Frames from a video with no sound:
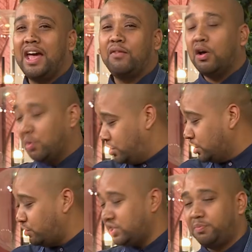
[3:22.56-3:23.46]
have, oh,
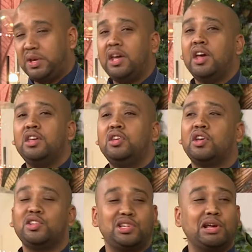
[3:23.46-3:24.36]
this recipe, you
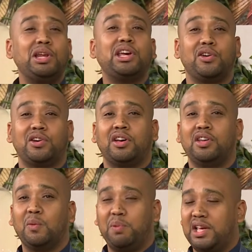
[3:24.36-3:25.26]
gotta slowly cook
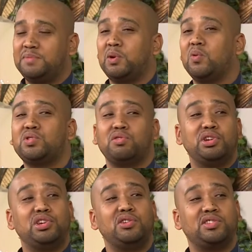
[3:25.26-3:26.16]
your pears, but also
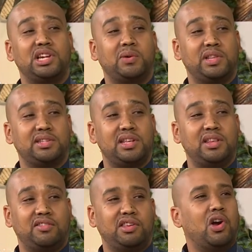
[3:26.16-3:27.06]
reduce the liquid that's
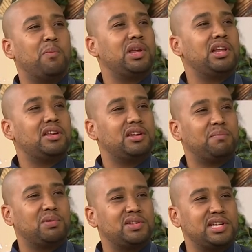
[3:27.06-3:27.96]
in there. So you can't put a lid on
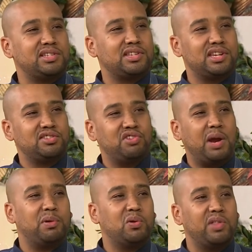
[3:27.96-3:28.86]
it because that's just gonna
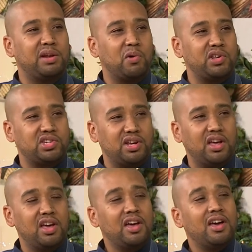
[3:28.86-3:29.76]
trap in all that moisture. Uh